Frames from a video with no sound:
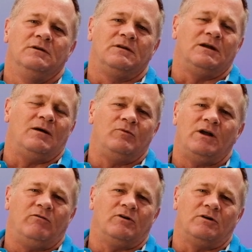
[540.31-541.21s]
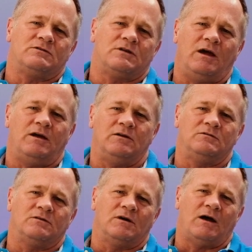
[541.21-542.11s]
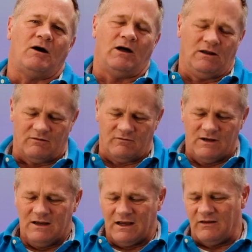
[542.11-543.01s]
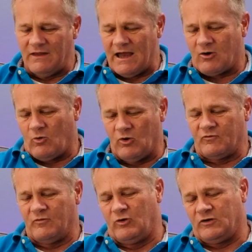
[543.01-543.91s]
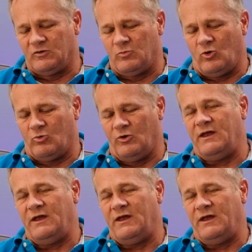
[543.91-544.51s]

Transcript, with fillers: then I'm never going to change how I live. And that quote from Russell Moore will